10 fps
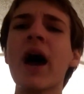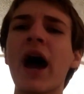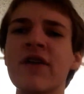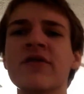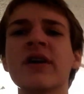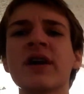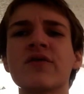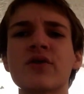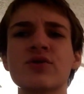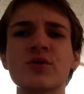I feel like I've
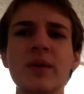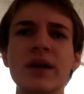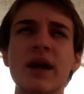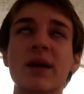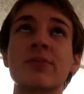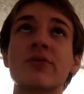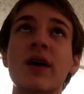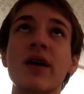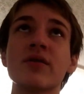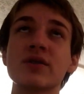done too many deck
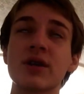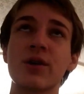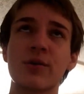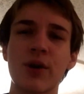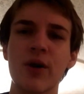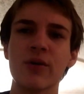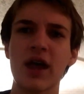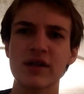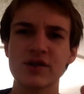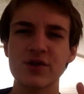profiles in a row
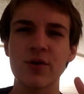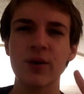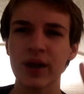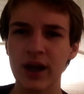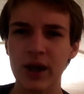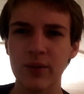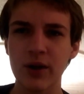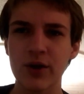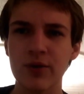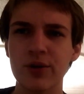that's annoying, and I don't want
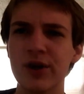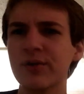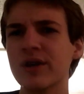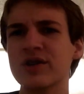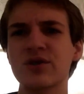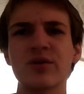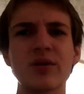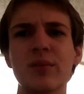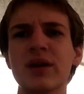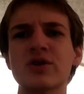to annoy you, and it's
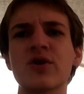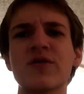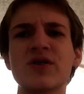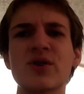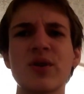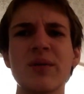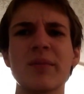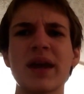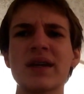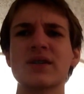annoying me. So if it's annoying
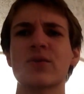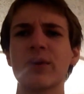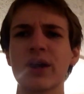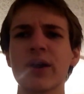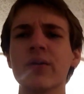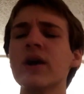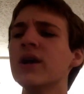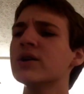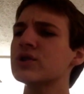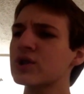me, it's annoying you.
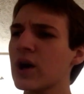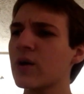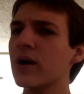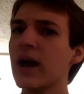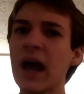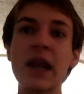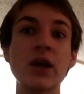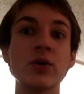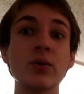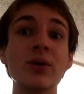So,
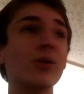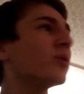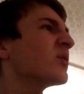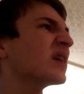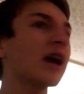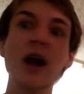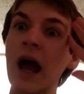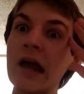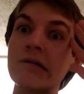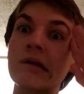anywho, who's there?
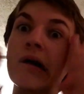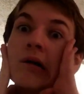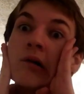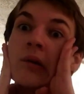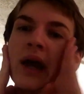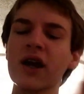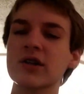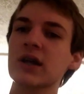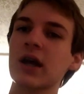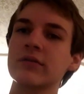I don't know. Who
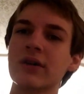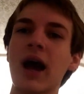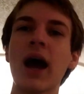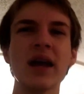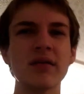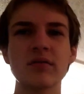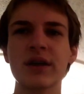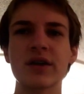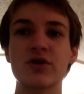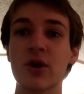cares? I
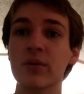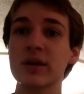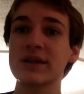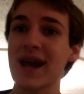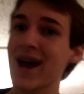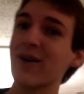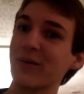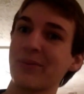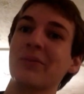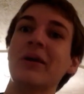need to tone it
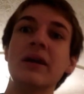down.